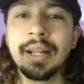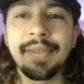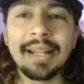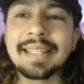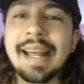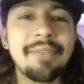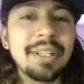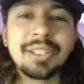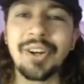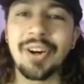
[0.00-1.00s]
there's
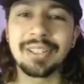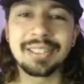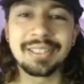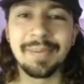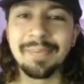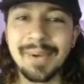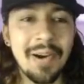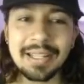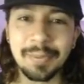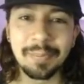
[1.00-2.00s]
every chance that
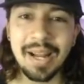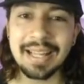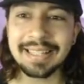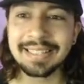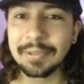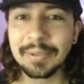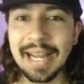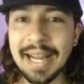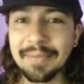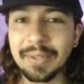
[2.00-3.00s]
Mahrez wouldn't play a single
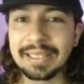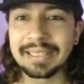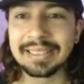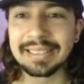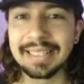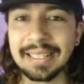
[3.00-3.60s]
game for the rest of the season.